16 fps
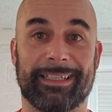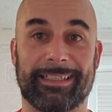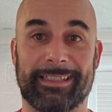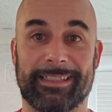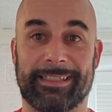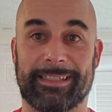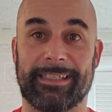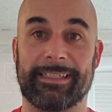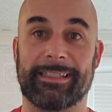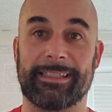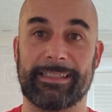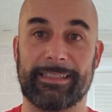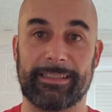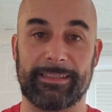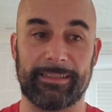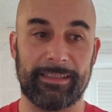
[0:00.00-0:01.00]

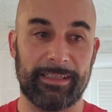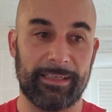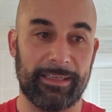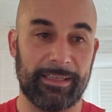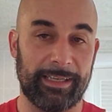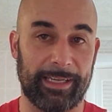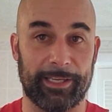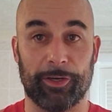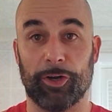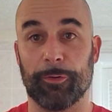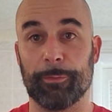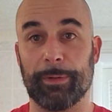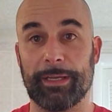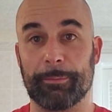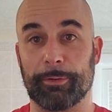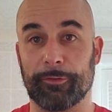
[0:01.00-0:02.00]
consistent in her
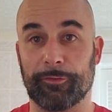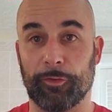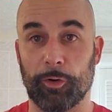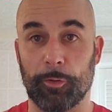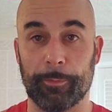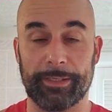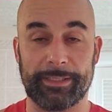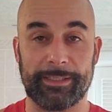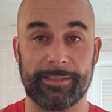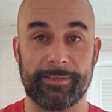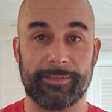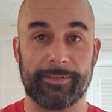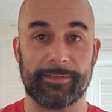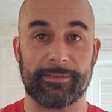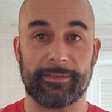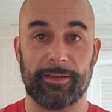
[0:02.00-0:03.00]
meet
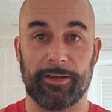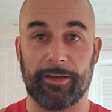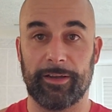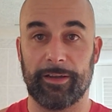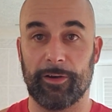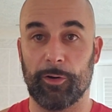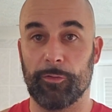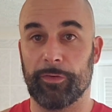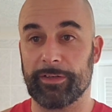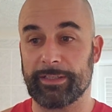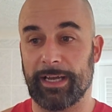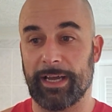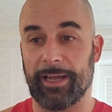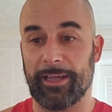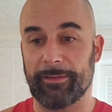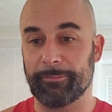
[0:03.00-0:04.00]
performances over
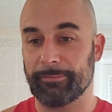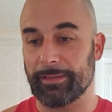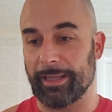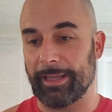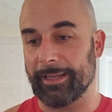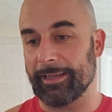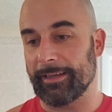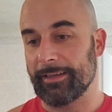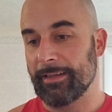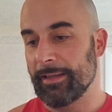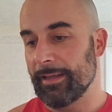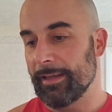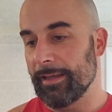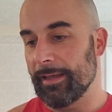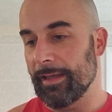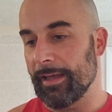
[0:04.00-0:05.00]
time. Like,
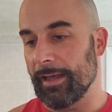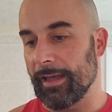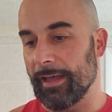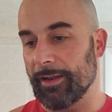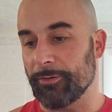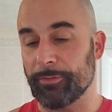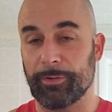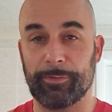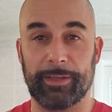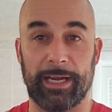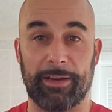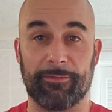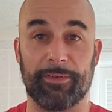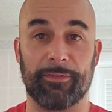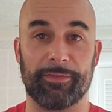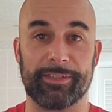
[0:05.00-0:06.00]
I don't know that
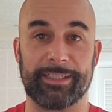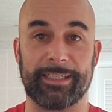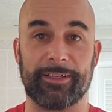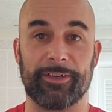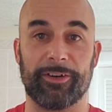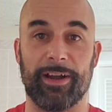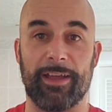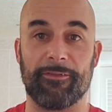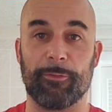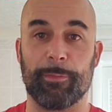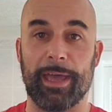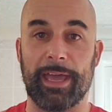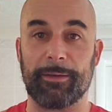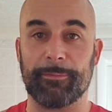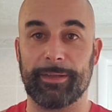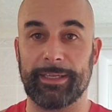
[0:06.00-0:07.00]
I've ever seen her have a
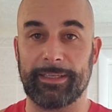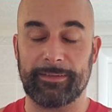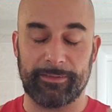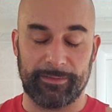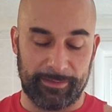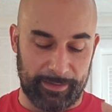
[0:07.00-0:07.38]
bad meet.